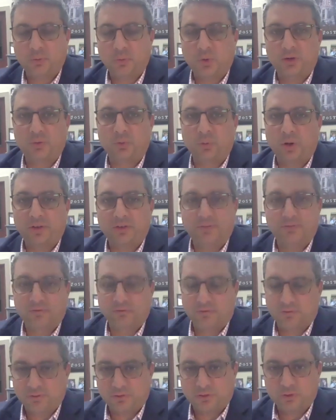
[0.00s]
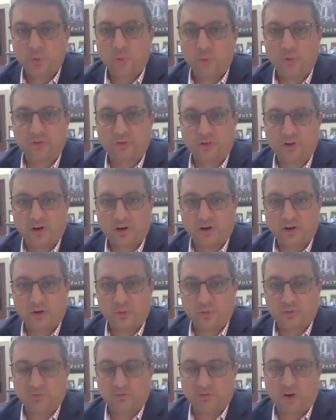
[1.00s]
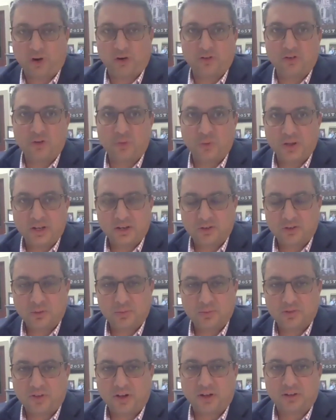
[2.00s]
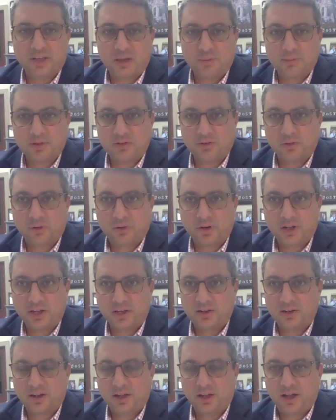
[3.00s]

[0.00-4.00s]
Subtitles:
what schools are doing in terms of on-campus learning,